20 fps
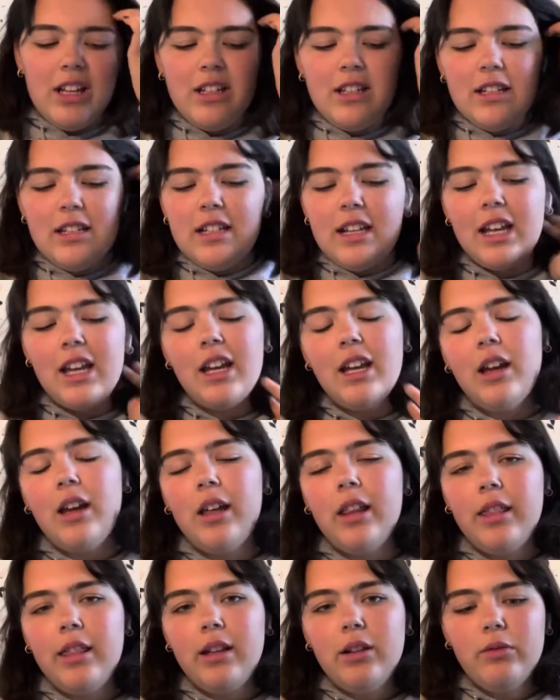Today I
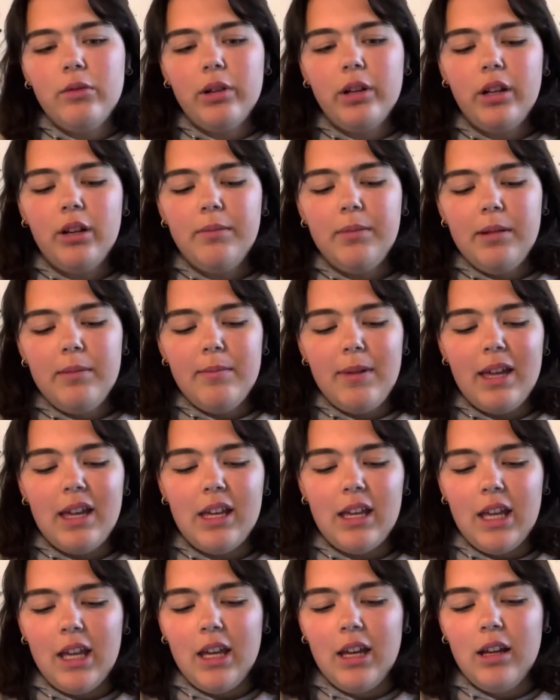think we're going to be
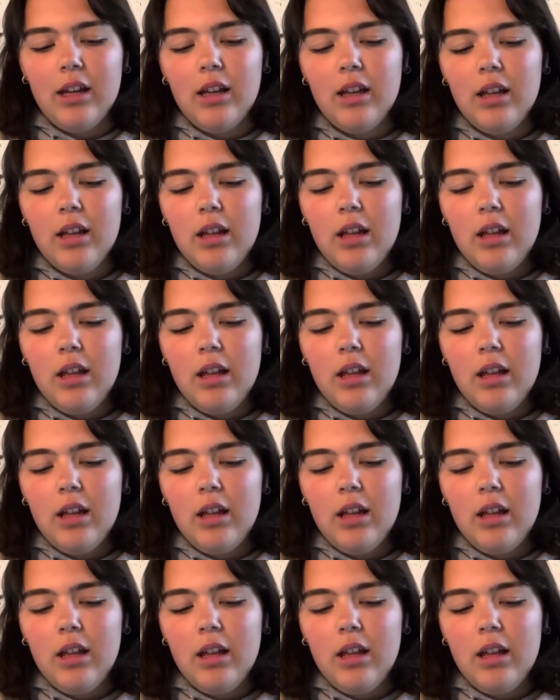making